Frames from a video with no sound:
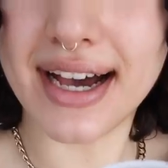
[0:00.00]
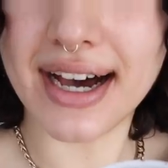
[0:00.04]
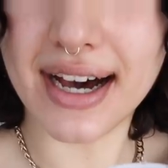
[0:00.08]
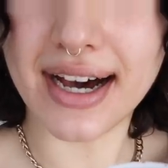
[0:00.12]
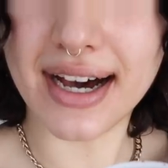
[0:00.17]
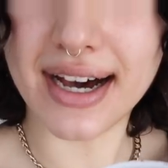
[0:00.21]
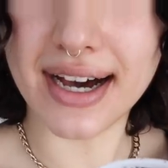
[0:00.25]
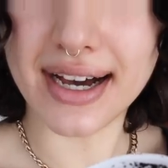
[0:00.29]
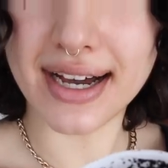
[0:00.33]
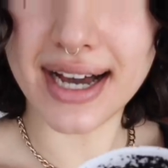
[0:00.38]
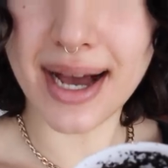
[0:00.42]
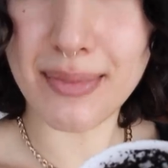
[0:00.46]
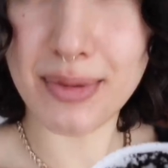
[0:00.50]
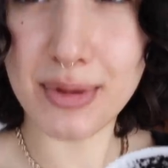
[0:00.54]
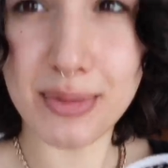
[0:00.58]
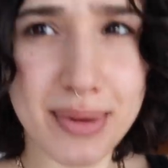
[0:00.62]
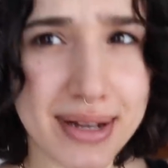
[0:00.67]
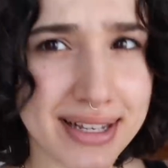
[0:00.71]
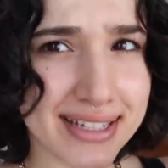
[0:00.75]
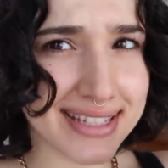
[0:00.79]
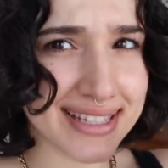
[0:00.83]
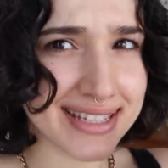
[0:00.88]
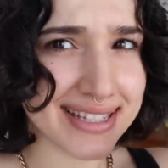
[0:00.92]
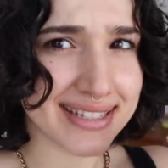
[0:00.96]
a couple
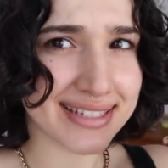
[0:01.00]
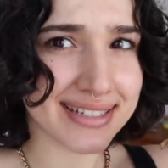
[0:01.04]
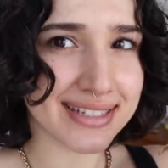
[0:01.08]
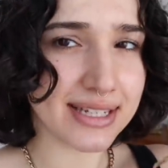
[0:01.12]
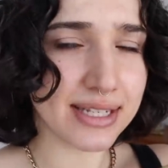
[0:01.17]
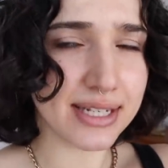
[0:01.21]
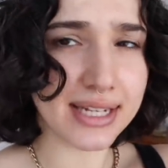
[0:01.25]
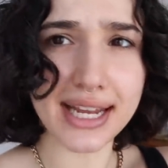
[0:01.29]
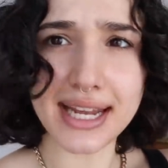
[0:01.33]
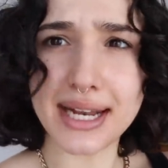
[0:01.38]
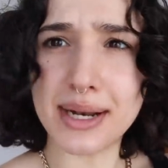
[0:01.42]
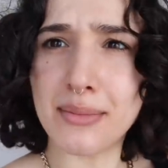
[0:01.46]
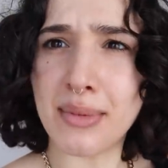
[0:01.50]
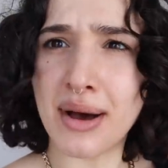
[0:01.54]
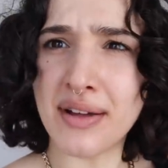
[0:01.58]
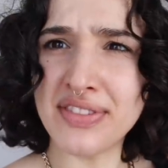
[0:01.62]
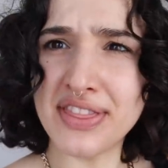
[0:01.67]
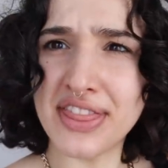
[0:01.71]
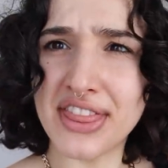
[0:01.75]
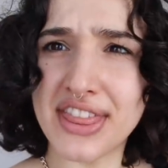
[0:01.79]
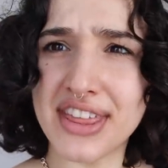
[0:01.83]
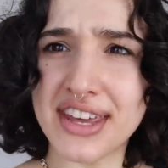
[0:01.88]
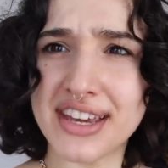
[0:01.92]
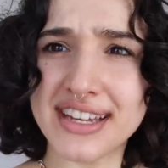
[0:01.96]
months, in a
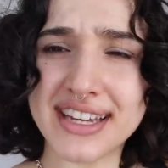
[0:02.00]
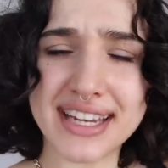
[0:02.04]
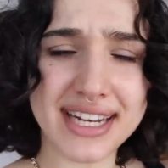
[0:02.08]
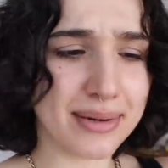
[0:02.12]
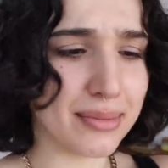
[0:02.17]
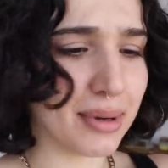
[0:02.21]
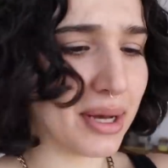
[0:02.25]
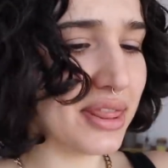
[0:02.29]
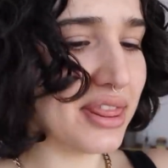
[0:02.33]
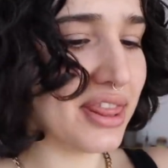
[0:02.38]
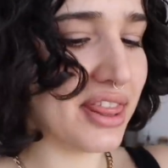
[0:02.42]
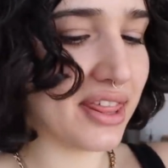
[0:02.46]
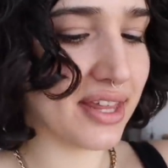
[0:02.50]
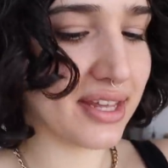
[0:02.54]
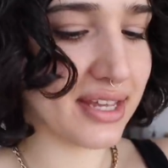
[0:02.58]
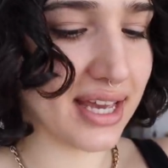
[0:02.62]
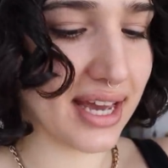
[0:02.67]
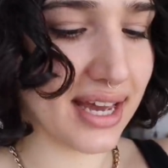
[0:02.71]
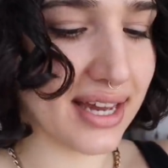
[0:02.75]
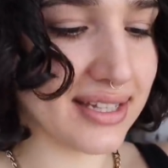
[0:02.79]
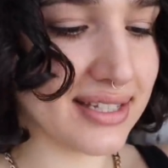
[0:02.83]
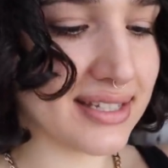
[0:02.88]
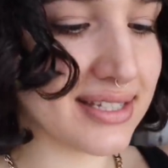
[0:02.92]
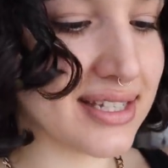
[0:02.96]
month, in a month,
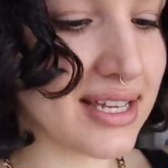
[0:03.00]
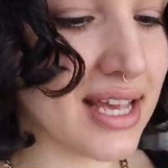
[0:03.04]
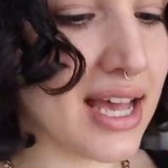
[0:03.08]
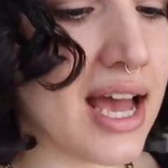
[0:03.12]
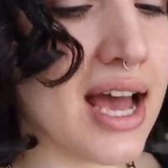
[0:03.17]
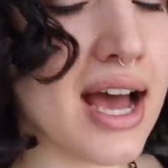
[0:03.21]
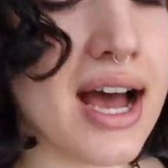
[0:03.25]
yes.